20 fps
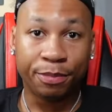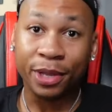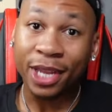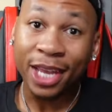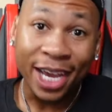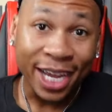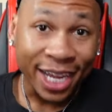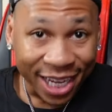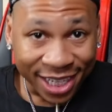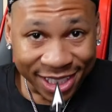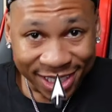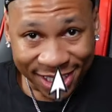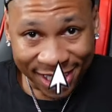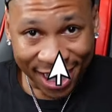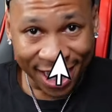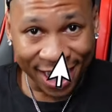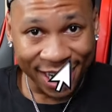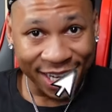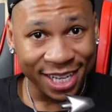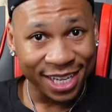But like I
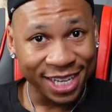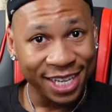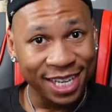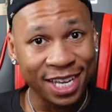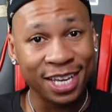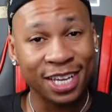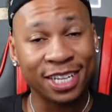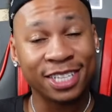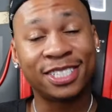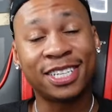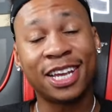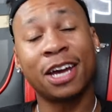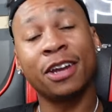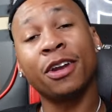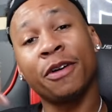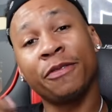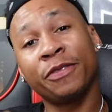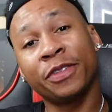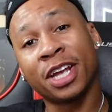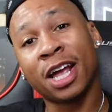said, sound
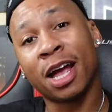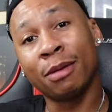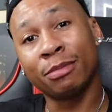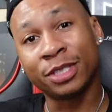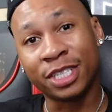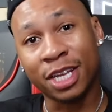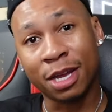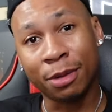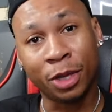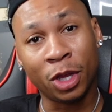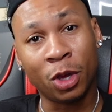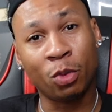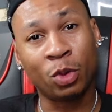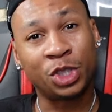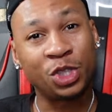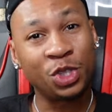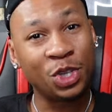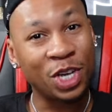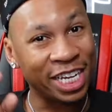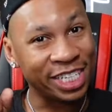off in the comments down below
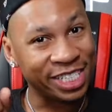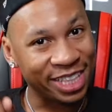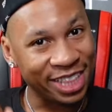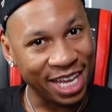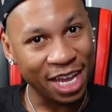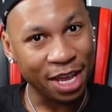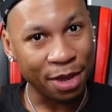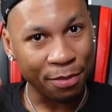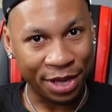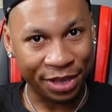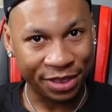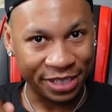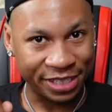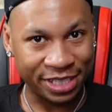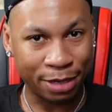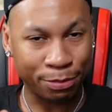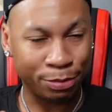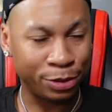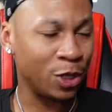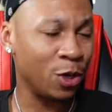what you guys think about
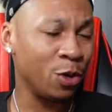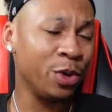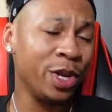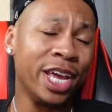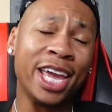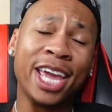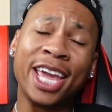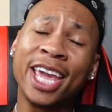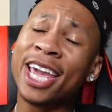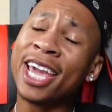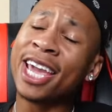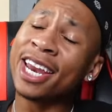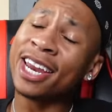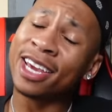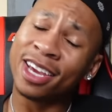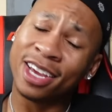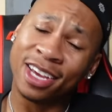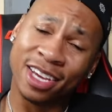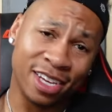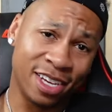this episode,
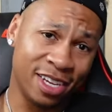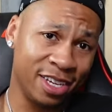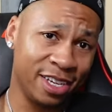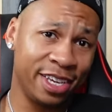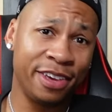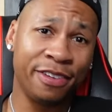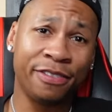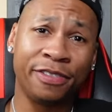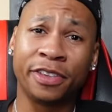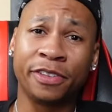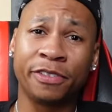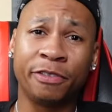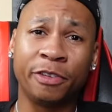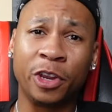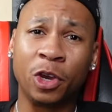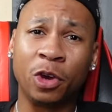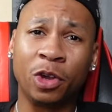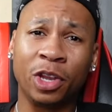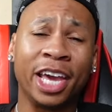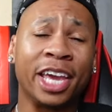and give this
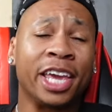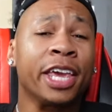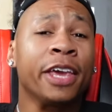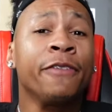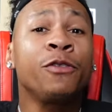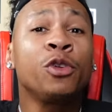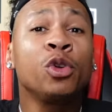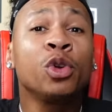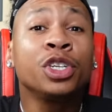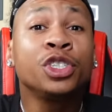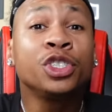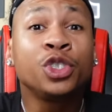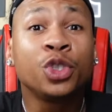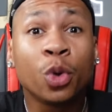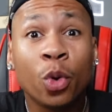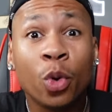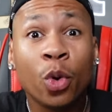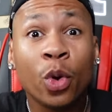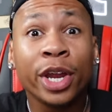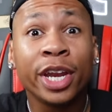video a like if you
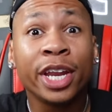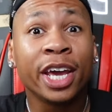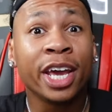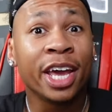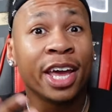enjoyed